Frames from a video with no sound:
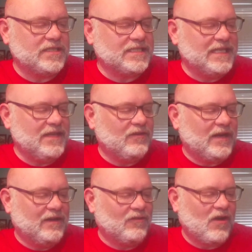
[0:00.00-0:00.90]
slither,
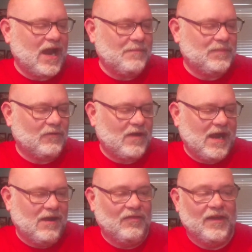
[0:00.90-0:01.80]
and wrap
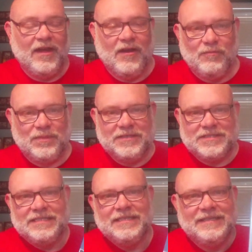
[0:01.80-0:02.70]
around the
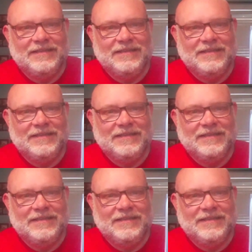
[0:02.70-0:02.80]
helpless